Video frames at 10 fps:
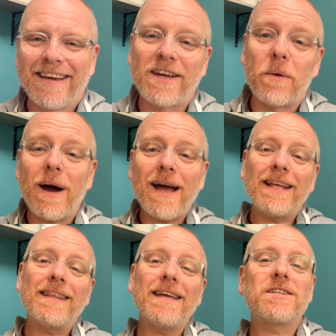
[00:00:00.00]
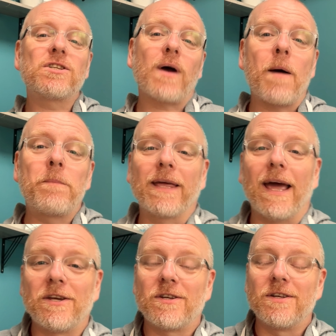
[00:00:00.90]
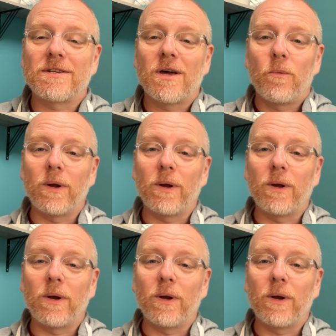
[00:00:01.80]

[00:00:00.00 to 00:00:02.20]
Combining these two applications